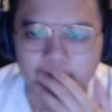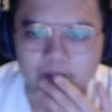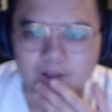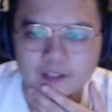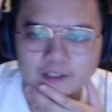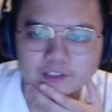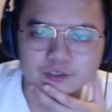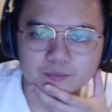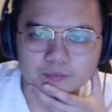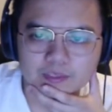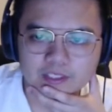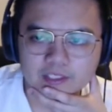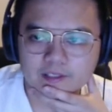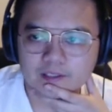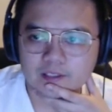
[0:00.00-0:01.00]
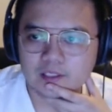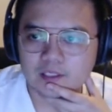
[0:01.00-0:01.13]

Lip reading: Okay, it should be